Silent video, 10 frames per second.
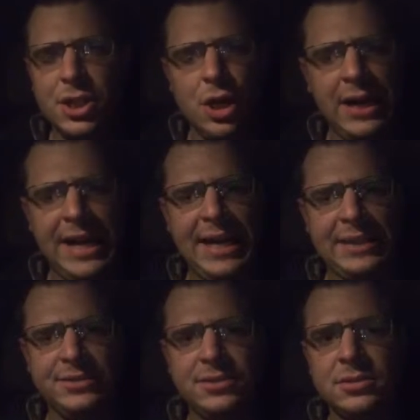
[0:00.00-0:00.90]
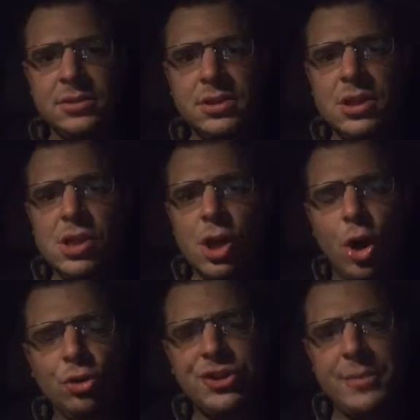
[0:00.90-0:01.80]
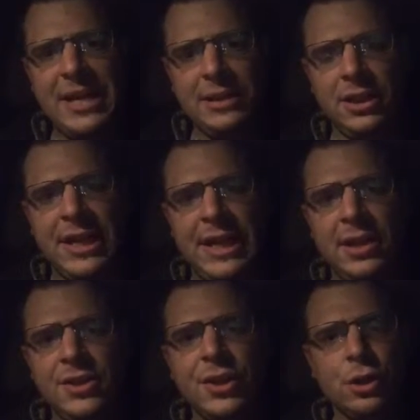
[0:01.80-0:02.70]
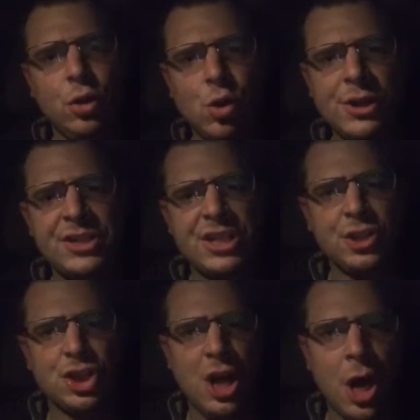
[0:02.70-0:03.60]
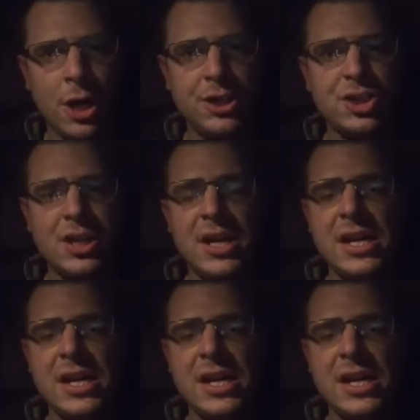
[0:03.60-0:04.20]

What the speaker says: And ultimately, the Lord is in charge.